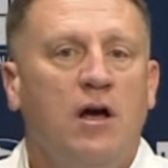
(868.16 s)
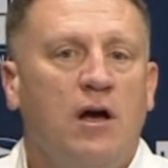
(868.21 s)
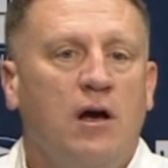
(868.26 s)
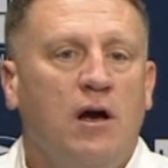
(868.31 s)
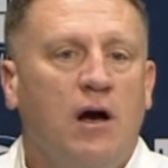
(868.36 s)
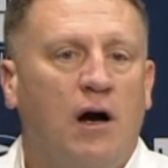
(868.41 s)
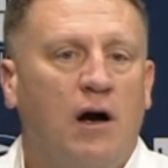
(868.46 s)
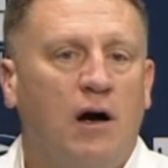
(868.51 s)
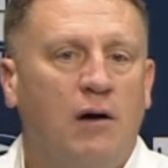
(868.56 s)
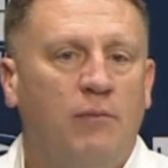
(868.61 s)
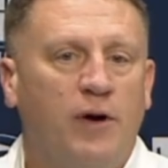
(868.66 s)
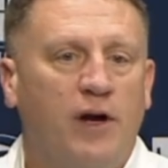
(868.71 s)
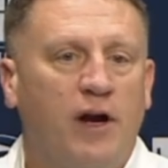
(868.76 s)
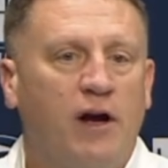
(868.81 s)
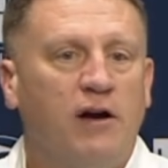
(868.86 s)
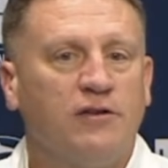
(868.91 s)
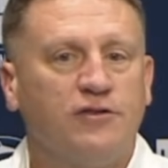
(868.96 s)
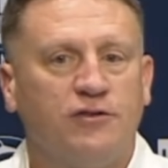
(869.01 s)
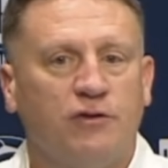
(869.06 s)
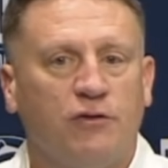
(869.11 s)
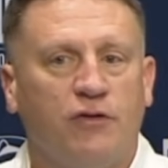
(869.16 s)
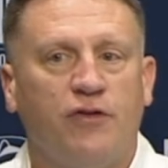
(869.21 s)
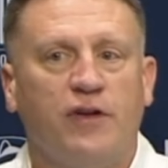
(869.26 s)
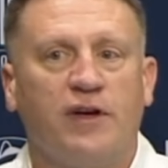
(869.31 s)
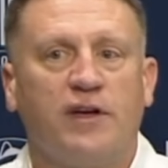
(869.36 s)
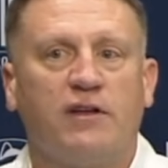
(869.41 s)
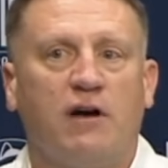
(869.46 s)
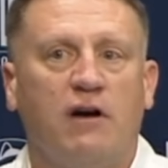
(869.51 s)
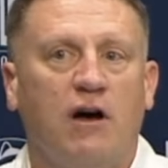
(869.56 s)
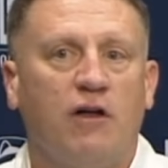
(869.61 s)
But I also think
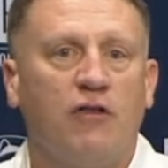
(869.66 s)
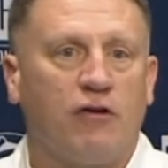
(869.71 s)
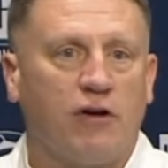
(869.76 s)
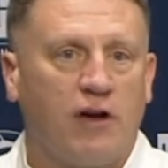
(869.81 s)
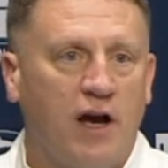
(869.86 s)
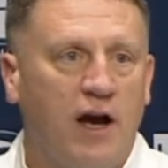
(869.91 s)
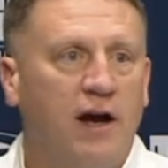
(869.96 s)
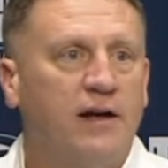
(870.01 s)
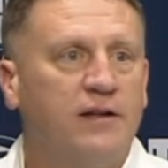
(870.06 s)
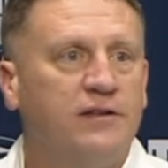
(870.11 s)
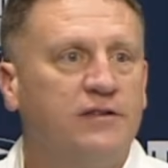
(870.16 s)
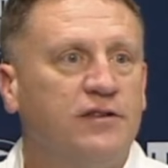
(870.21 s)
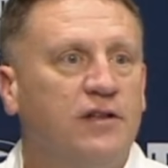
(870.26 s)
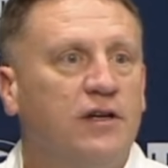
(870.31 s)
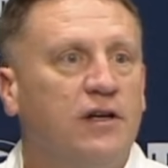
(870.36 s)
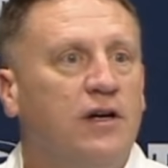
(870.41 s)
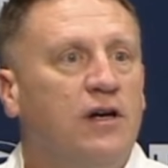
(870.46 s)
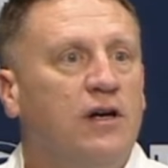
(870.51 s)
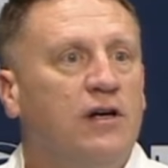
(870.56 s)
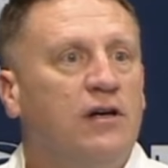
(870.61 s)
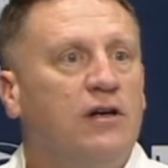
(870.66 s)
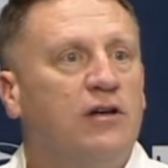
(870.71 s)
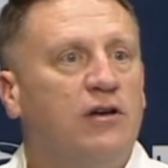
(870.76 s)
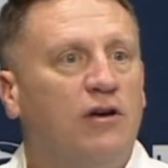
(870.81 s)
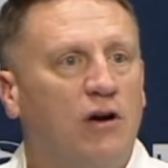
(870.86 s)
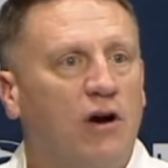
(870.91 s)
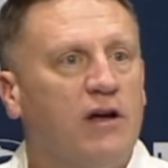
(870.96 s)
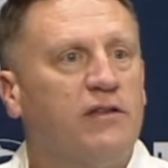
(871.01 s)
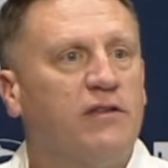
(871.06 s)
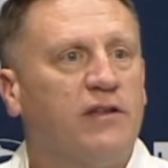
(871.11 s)
other guys, you know, I
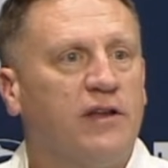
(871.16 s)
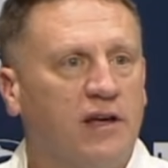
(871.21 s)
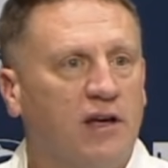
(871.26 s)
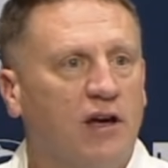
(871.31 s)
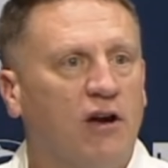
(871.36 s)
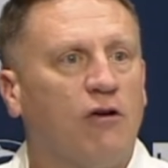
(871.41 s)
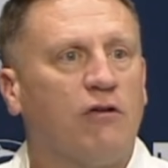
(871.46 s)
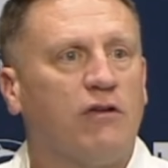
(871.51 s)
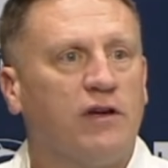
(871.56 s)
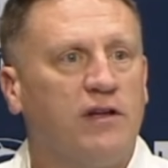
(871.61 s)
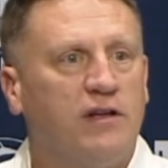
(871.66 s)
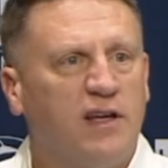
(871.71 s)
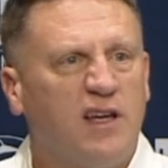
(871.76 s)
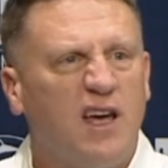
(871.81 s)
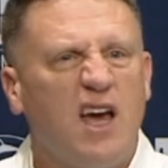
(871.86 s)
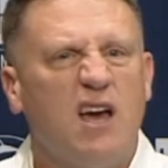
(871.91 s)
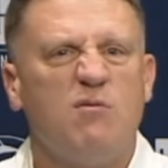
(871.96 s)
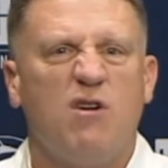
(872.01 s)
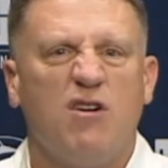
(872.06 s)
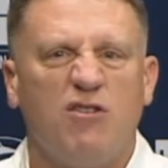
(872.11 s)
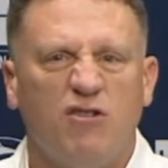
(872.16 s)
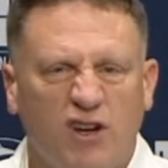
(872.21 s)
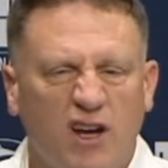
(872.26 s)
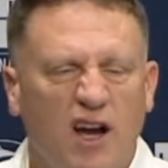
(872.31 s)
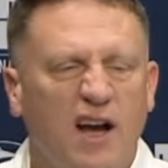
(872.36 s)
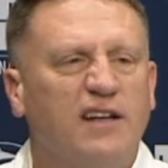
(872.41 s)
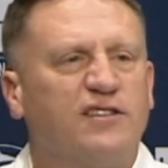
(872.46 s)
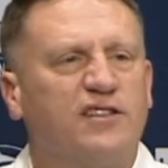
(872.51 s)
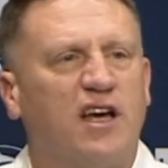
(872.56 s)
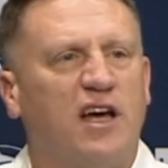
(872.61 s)
think early in the game, other guys
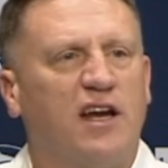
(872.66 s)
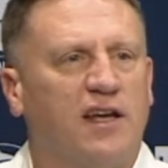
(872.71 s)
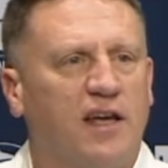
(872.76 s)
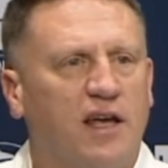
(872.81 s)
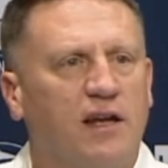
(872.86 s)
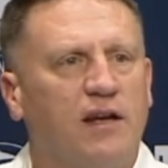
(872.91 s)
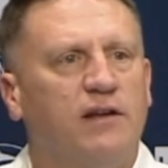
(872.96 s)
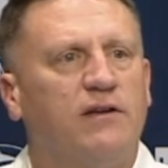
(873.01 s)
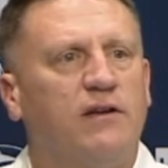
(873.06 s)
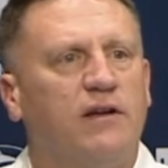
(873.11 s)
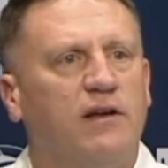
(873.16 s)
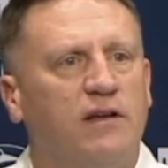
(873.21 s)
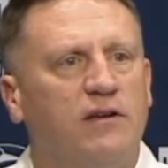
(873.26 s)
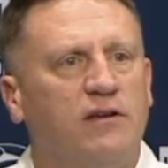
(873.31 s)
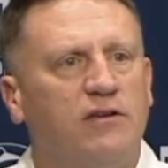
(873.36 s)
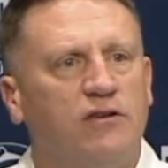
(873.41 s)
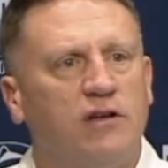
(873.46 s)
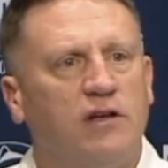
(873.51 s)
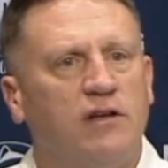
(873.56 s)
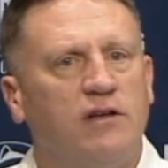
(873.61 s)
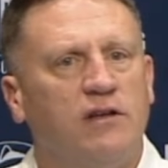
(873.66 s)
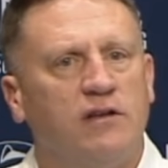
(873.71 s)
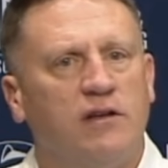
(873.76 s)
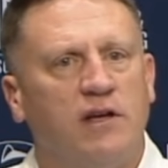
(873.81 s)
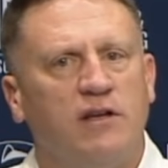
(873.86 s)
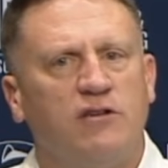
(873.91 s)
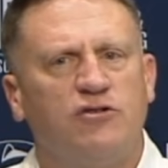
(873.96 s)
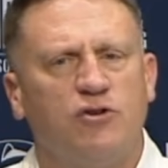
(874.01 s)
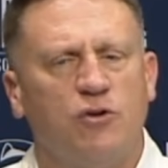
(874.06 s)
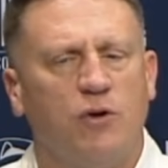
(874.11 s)
got to get in
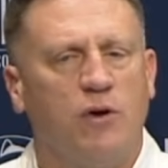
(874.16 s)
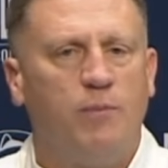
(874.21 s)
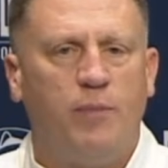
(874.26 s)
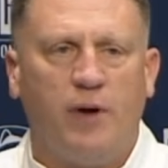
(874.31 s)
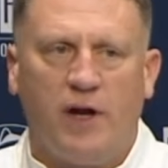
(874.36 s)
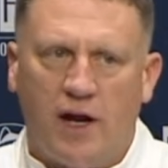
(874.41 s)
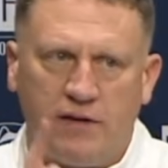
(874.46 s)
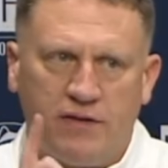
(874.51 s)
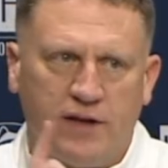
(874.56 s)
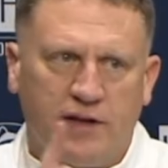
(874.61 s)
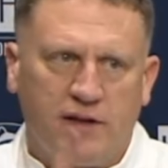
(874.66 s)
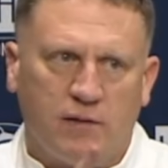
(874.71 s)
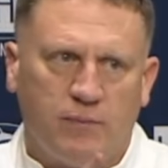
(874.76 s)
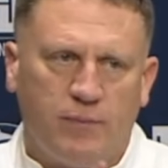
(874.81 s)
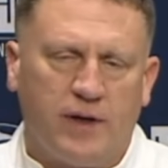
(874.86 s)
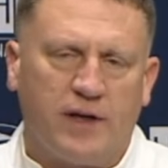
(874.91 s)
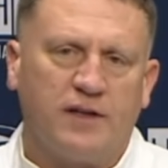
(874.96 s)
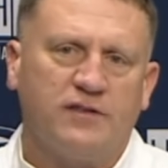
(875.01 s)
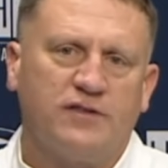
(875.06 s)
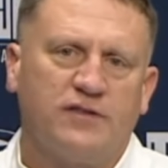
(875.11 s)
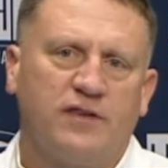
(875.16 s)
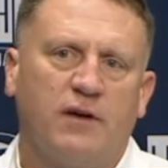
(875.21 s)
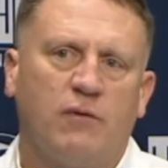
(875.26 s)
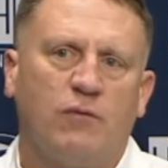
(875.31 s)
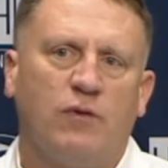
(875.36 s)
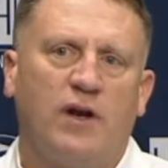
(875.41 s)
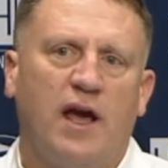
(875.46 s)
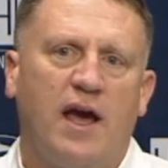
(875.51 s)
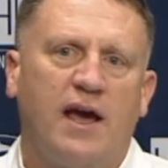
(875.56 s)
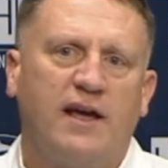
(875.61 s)
into it. But I think the biggest thing, when
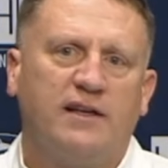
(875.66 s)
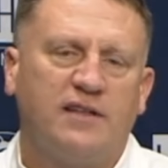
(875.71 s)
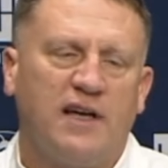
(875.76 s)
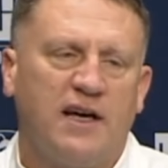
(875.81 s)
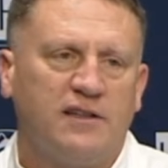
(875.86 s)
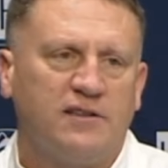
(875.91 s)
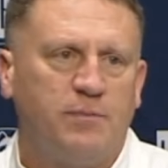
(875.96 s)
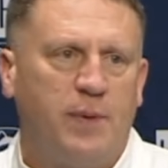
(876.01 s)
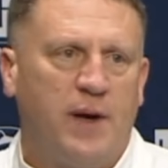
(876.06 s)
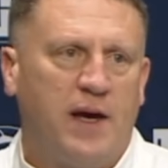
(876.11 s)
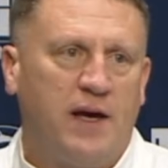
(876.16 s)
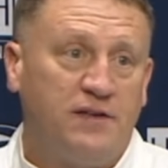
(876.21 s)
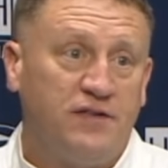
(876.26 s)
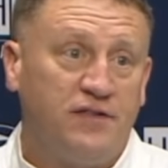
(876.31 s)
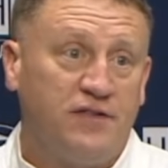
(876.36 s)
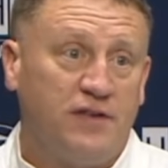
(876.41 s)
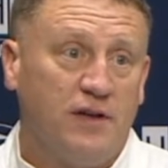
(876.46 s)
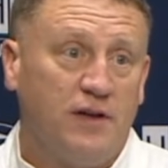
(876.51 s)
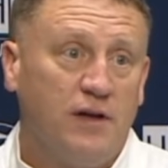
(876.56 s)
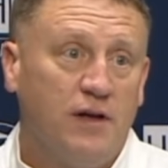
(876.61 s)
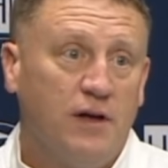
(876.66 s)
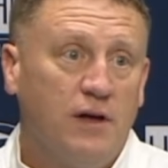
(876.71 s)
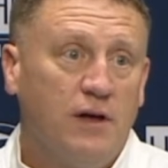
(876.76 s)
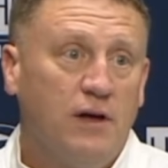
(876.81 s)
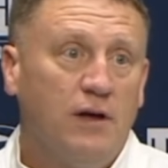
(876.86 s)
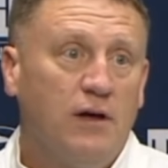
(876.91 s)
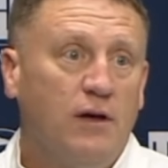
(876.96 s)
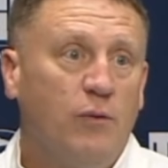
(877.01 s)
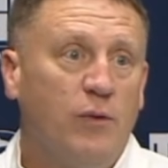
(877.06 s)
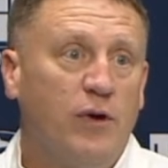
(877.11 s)
Ace has pace,
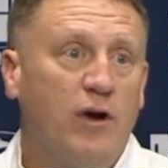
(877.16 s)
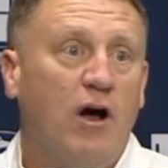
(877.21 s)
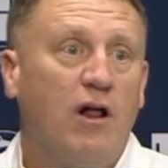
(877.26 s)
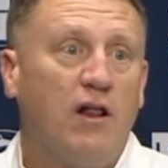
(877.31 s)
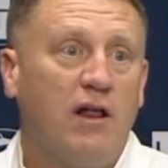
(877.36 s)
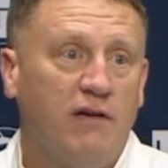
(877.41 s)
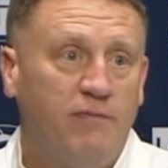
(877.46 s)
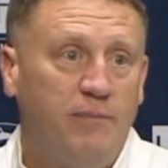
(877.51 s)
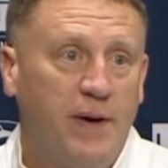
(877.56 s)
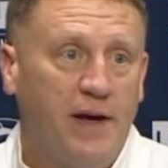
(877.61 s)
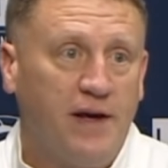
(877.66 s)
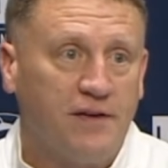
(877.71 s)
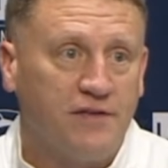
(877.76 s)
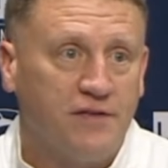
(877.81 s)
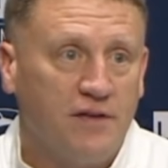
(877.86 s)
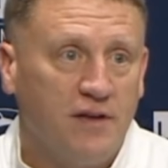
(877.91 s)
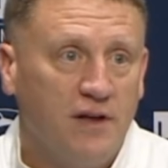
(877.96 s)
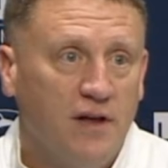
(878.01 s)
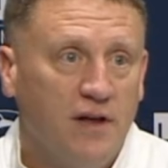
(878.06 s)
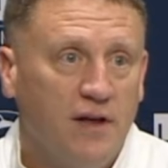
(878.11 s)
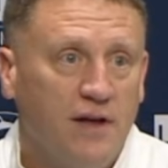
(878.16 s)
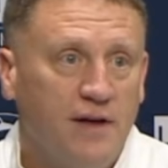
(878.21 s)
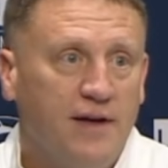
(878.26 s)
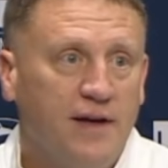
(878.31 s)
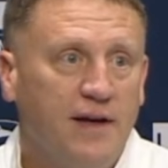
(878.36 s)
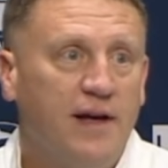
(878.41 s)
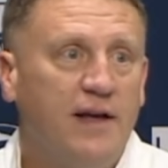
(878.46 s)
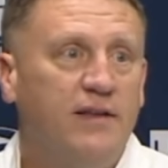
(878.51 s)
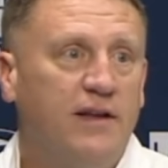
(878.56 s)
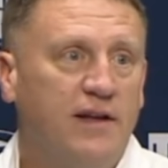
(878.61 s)
we all have pace, and
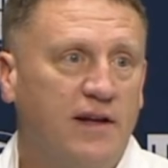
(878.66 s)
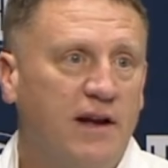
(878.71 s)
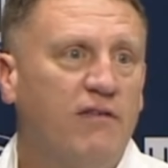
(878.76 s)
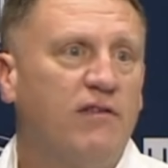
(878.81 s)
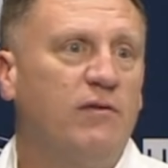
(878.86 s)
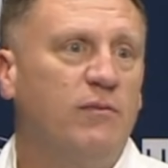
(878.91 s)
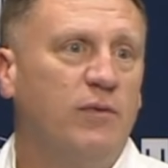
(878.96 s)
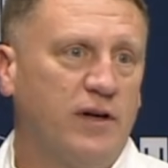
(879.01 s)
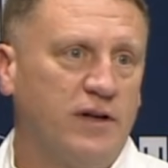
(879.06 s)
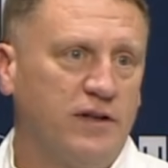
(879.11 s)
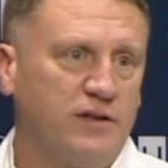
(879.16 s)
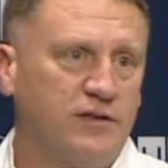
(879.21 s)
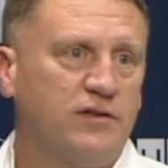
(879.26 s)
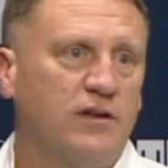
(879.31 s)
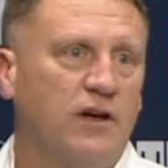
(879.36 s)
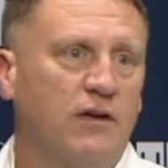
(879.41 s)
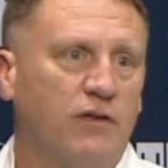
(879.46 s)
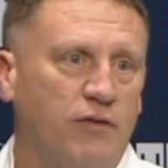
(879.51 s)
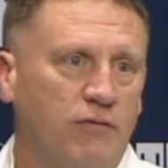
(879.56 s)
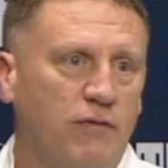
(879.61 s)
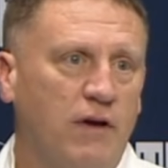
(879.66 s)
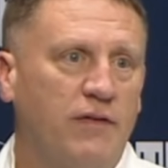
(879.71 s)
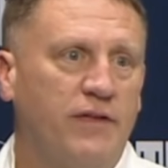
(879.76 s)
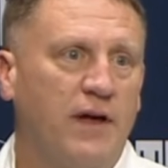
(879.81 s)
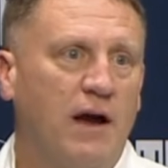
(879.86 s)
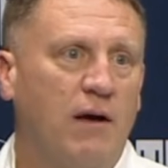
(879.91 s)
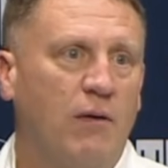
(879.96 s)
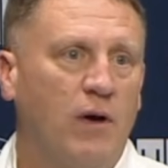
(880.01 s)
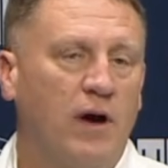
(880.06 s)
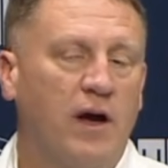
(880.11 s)
then everybody's a threat that way.